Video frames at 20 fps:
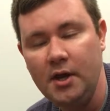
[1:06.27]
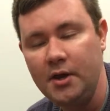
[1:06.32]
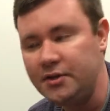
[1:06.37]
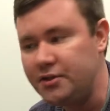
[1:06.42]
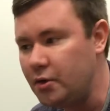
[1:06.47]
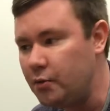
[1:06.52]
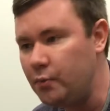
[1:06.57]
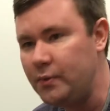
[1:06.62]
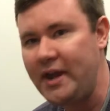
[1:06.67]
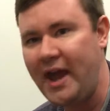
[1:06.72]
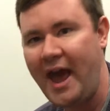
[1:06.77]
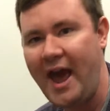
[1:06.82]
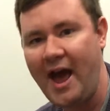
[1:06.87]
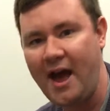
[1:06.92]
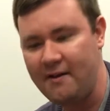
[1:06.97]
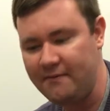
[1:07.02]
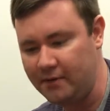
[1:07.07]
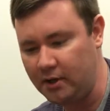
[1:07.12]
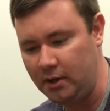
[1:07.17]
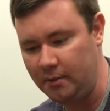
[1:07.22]
So we
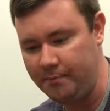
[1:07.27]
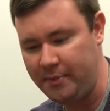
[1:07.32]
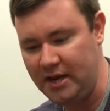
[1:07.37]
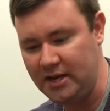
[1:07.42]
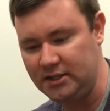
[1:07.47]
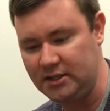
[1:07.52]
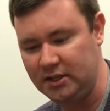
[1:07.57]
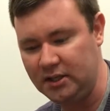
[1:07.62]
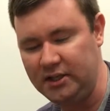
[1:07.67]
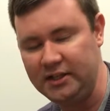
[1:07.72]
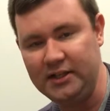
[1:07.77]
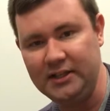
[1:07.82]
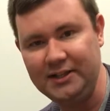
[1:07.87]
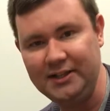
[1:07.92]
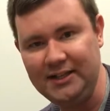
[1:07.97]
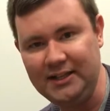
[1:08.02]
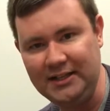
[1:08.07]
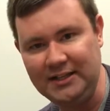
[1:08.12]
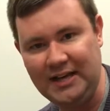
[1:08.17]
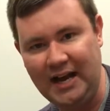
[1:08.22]
have basically a
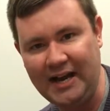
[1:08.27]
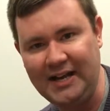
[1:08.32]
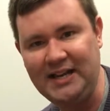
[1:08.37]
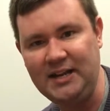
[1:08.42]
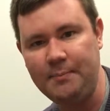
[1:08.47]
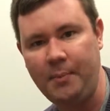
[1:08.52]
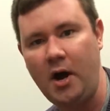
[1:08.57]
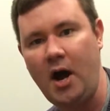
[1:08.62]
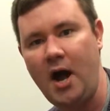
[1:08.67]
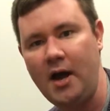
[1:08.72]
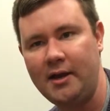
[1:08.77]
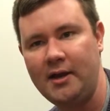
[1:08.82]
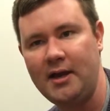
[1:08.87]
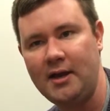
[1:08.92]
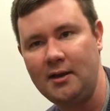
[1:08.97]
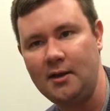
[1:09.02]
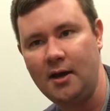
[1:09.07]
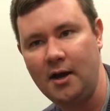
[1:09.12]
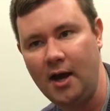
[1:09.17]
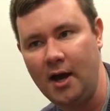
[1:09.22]
little tiny
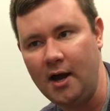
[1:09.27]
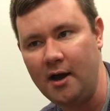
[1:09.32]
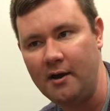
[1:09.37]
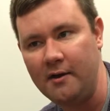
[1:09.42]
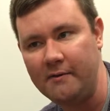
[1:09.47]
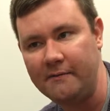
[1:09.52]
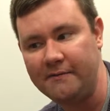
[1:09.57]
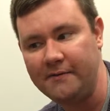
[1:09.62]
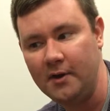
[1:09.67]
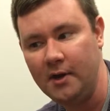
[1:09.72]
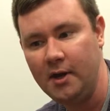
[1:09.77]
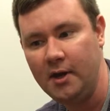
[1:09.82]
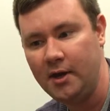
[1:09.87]
pocket of